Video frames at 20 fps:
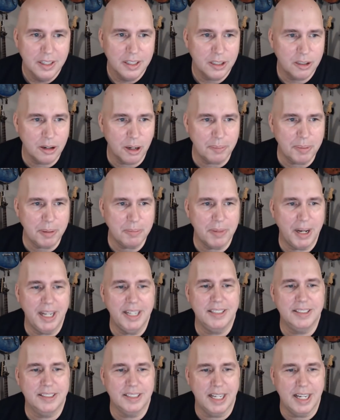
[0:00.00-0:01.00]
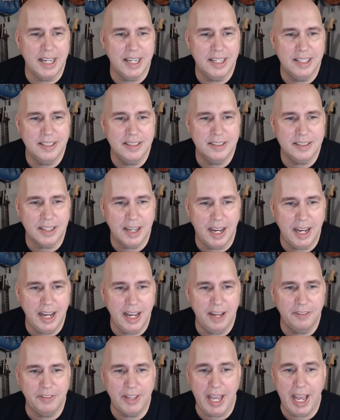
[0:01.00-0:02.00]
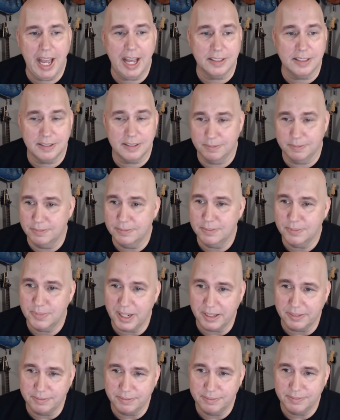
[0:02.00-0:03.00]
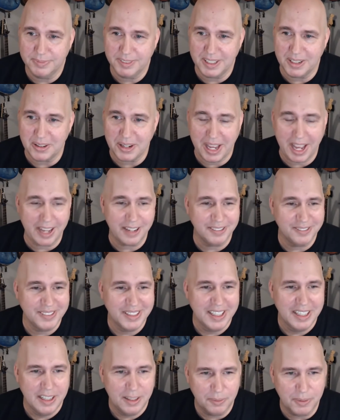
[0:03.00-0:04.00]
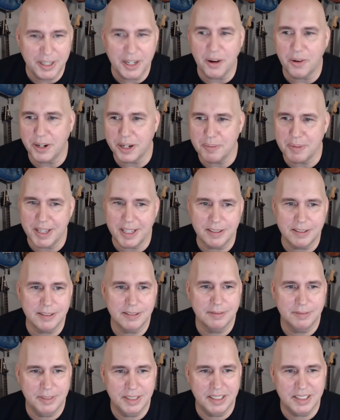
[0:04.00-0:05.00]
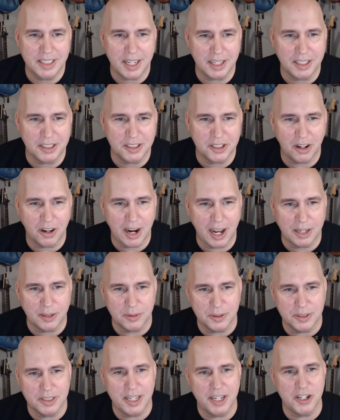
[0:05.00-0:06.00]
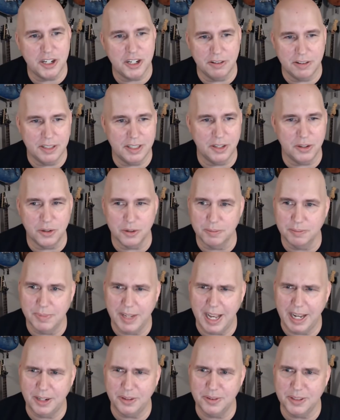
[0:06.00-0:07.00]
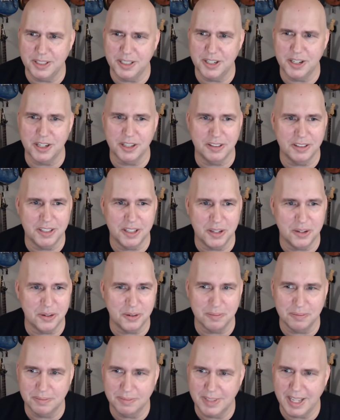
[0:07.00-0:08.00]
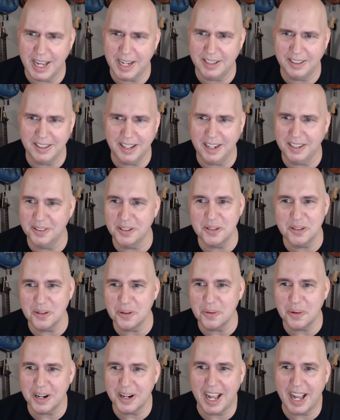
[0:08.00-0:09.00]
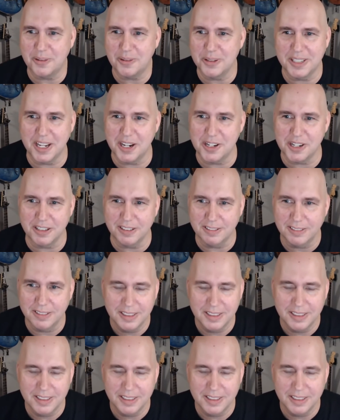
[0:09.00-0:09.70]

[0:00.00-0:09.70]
Grumpy Mike says, I have gas. Well, okay. We know what he means. He's got guitar acquisition syndrome. Acquisition syndrome. Ac- there's no word acquisition.